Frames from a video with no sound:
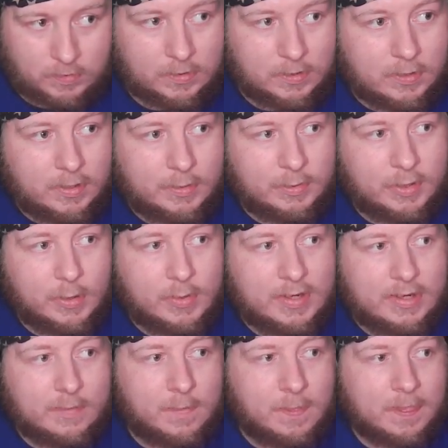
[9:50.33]
alright, we're going
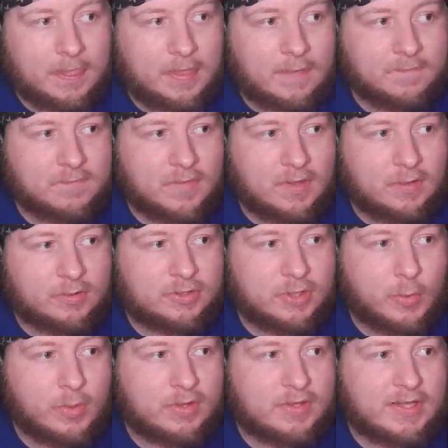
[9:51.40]
in. So
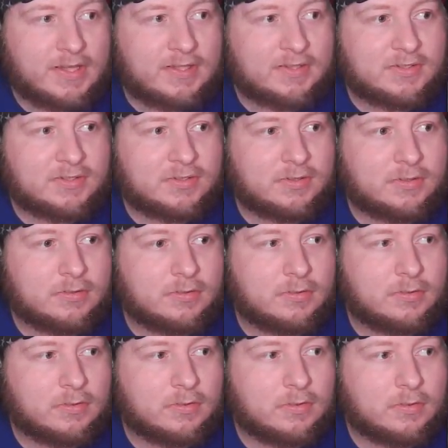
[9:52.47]
with these,
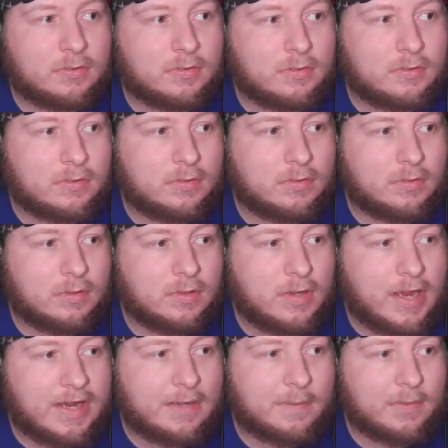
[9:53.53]

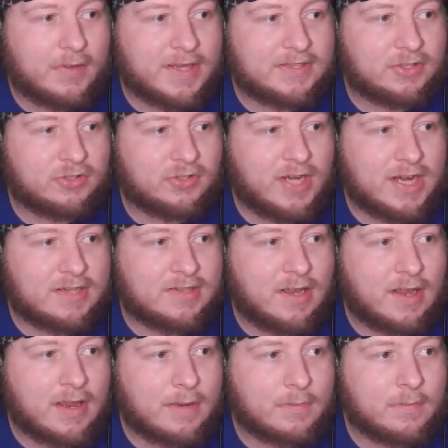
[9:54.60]
I can place 3 at a
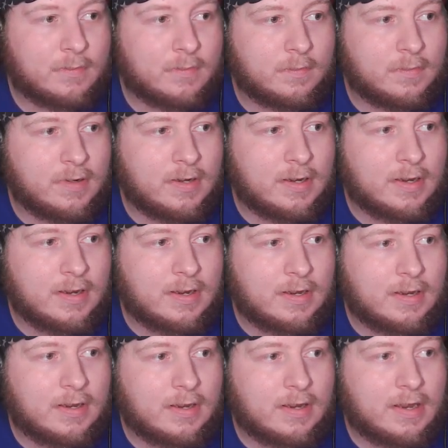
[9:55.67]
time.
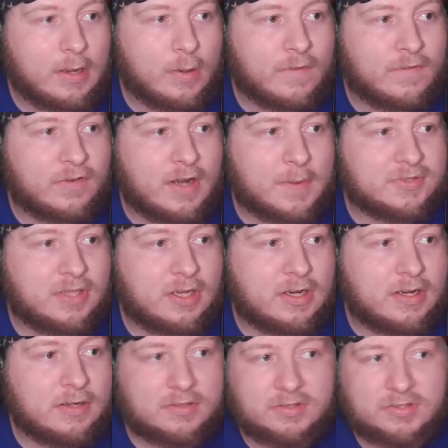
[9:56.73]
However, I'm just
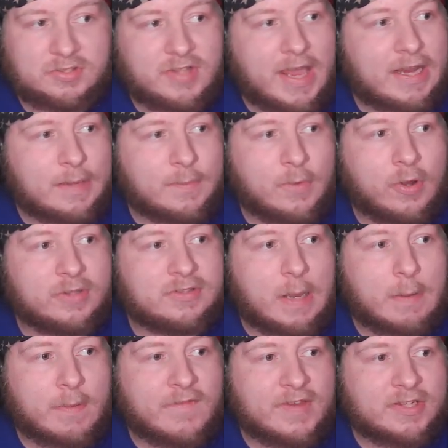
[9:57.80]
going to stack them on
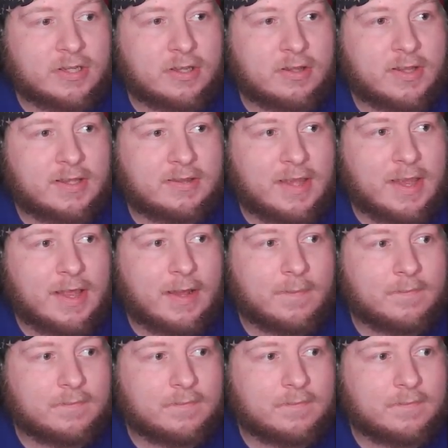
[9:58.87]
top of each other like that.